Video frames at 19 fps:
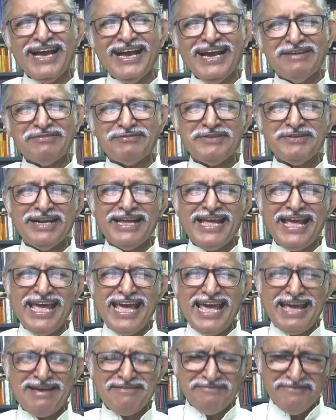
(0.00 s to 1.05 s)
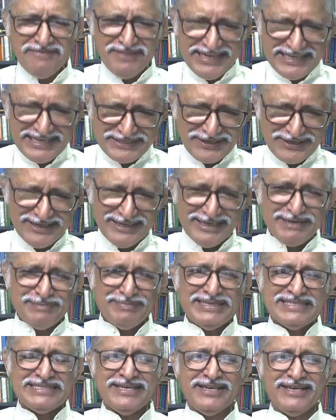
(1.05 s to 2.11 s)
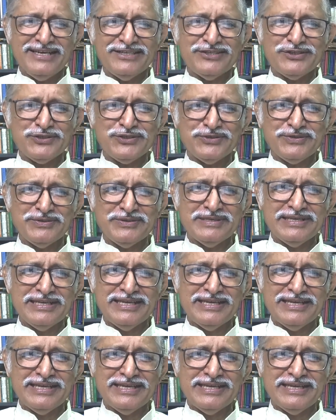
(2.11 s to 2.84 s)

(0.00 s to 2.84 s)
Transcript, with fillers: after every Sunday message,